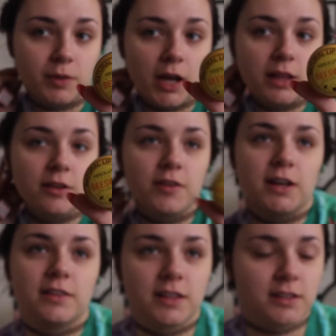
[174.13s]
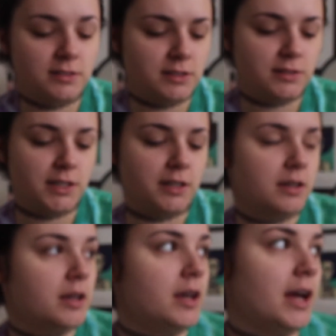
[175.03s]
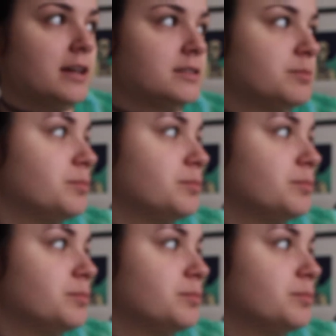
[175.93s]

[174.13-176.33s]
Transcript: I love anything that says like has